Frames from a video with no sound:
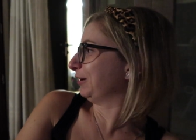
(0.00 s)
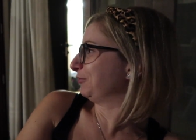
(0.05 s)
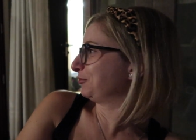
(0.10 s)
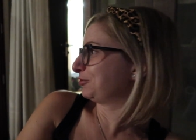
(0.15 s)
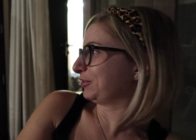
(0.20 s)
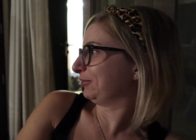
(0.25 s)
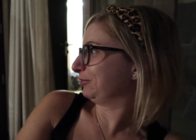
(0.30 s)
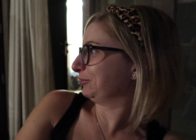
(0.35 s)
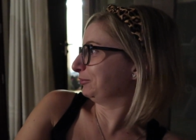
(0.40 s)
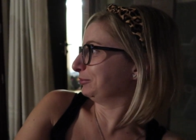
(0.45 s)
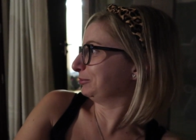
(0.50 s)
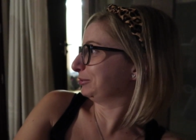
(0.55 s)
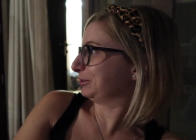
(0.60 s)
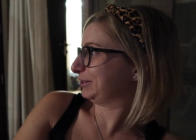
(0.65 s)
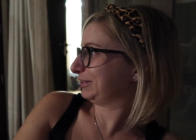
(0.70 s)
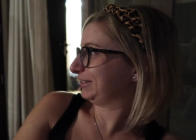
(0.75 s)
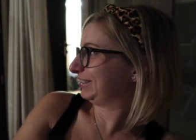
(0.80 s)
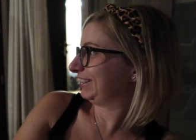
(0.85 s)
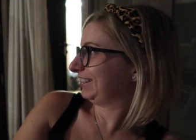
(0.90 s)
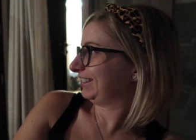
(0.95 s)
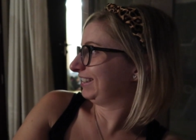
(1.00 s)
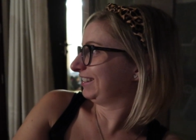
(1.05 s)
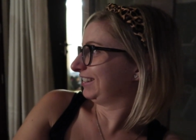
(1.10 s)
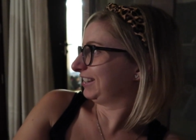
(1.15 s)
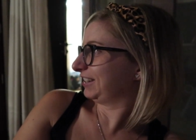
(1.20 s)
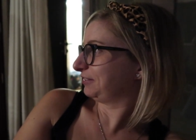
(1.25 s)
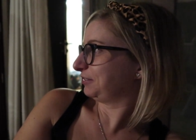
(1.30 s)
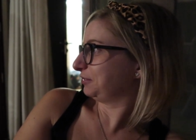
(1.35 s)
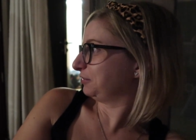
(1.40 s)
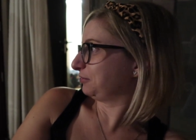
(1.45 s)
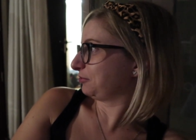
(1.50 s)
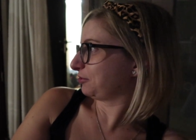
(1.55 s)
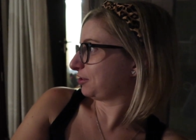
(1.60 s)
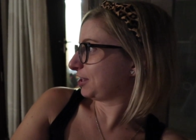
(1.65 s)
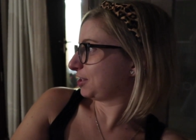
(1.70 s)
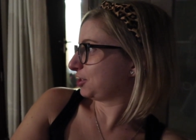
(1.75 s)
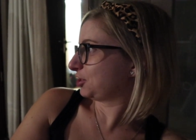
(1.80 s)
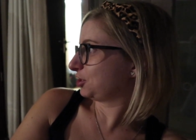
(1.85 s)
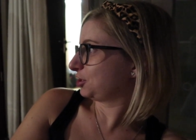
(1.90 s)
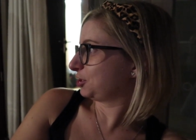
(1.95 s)
I've travelled. I feel
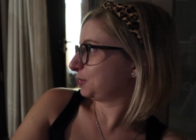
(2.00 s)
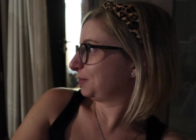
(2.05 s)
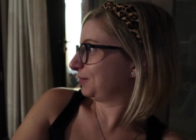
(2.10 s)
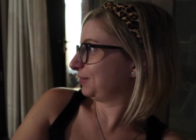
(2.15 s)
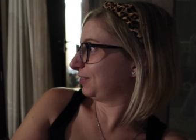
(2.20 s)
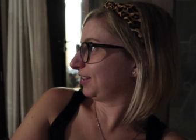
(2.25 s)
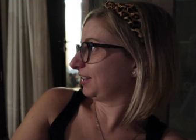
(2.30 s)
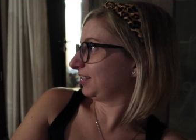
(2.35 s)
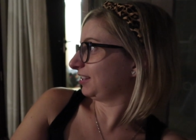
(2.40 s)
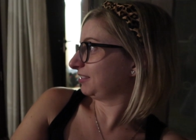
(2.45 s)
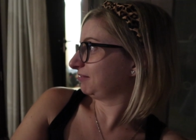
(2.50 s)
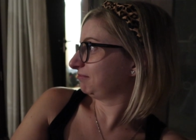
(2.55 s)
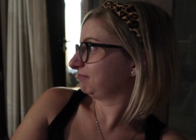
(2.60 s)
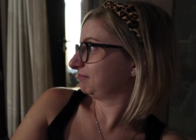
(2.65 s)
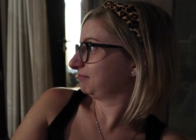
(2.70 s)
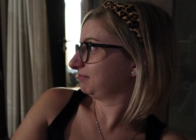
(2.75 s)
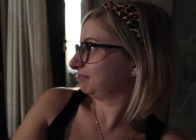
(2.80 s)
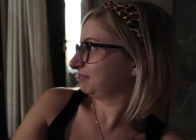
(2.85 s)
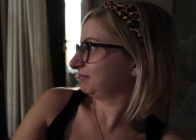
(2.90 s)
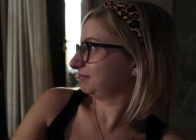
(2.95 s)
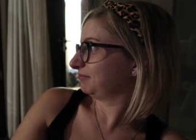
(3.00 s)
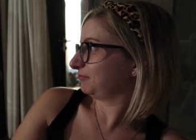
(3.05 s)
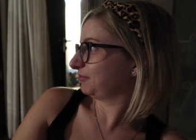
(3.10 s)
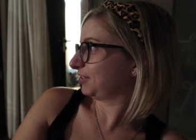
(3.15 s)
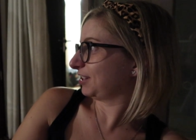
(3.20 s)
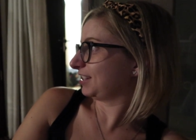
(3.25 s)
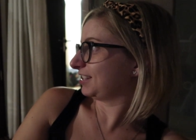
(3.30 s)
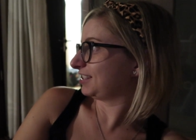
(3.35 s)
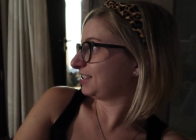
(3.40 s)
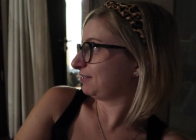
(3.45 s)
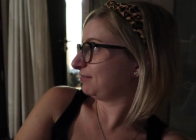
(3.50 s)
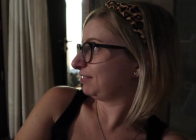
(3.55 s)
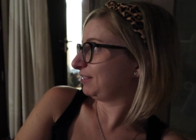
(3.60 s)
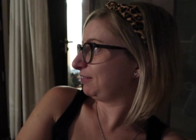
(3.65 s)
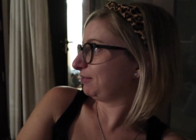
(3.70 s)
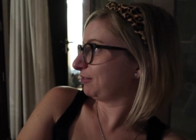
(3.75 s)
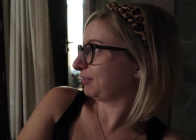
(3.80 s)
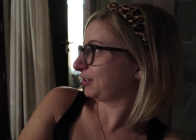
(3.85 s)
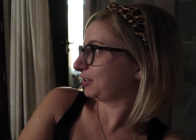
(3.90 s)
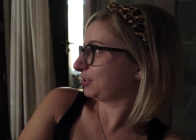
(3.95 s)
fresh, to be fair relatively
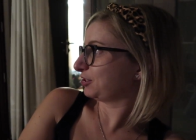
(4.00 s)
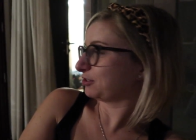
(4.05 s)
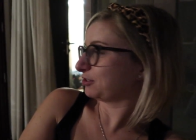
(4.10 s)
fresh.